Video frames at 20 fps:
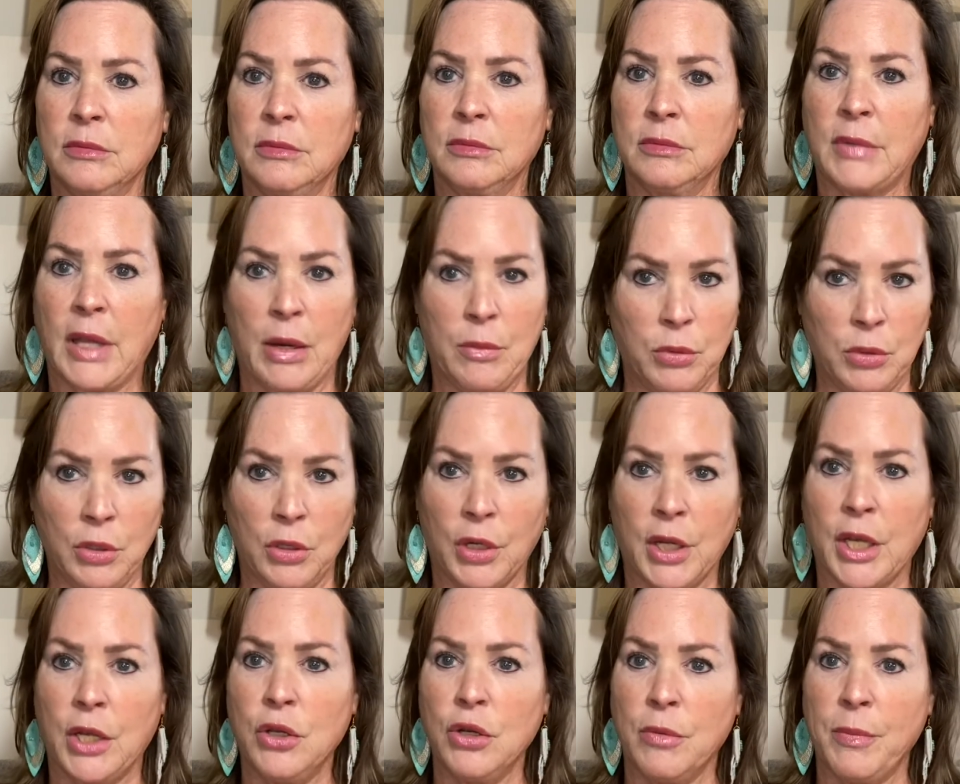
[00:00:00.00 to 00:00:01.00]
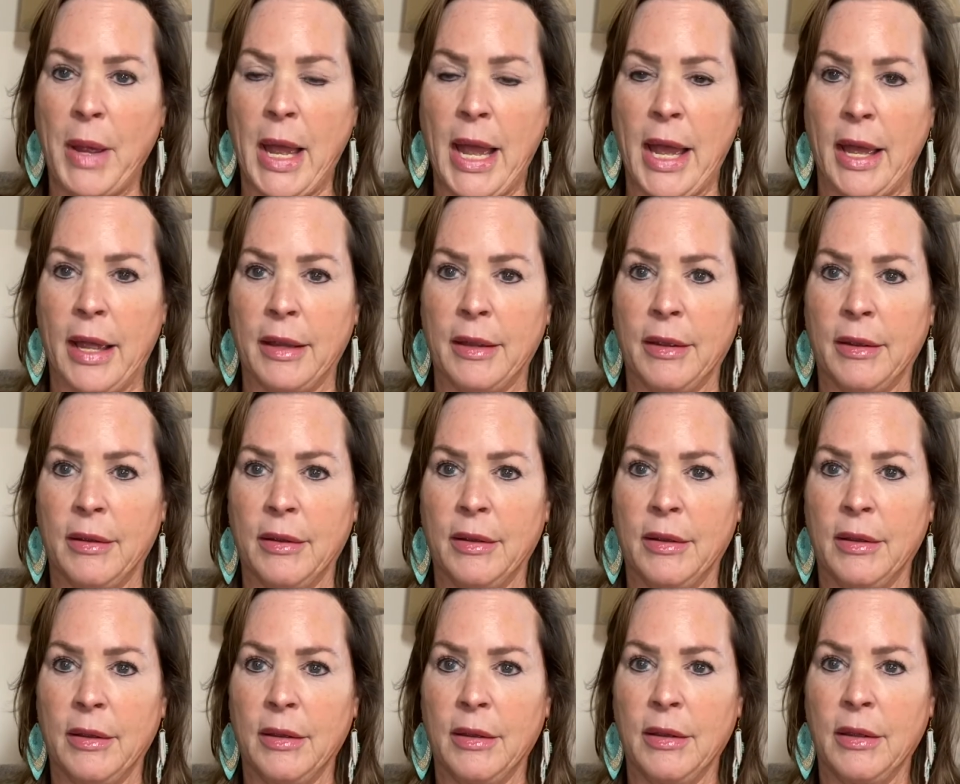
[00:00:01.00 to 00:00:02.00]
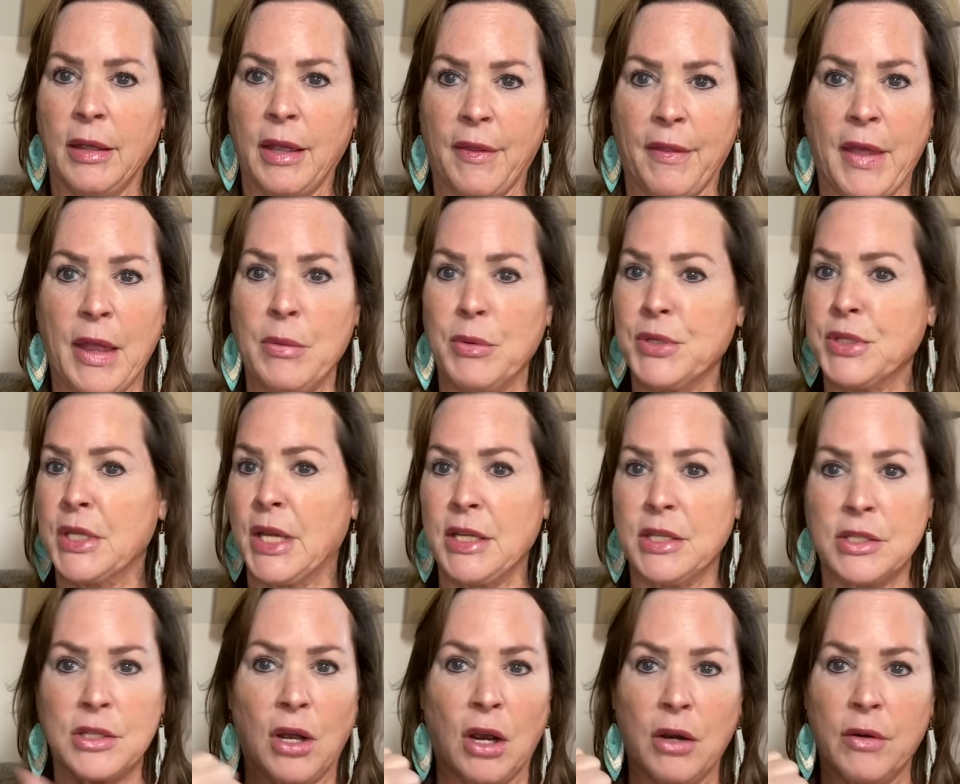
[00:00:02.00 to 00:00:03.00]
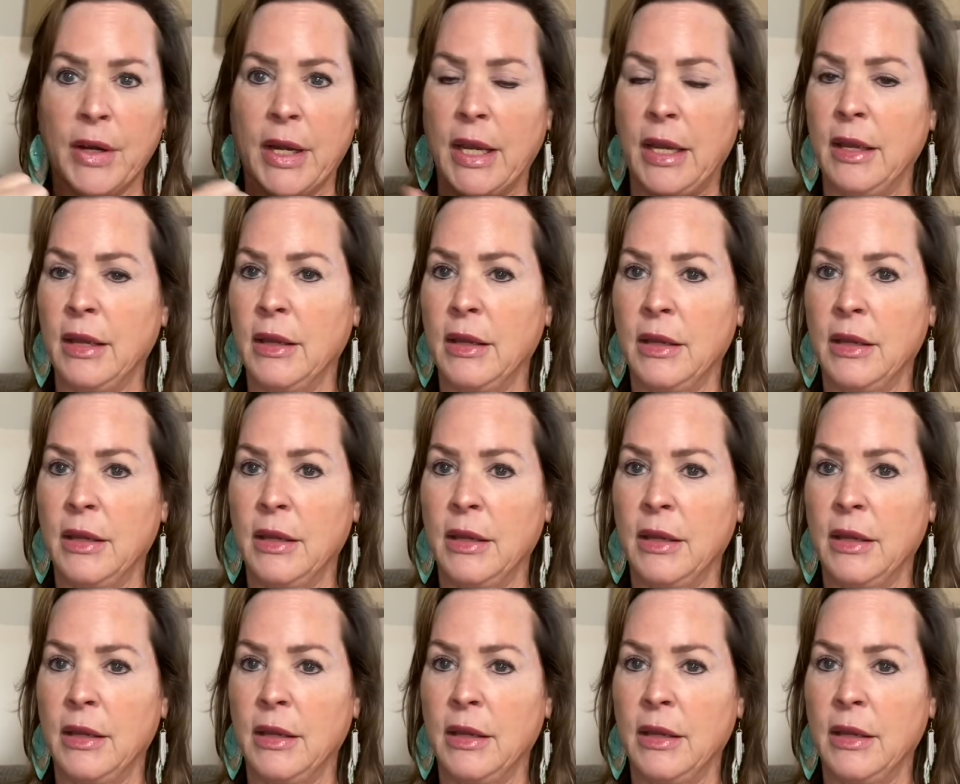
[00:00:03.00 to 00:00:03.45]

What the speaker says: They will look in your bag and they will say, sorry.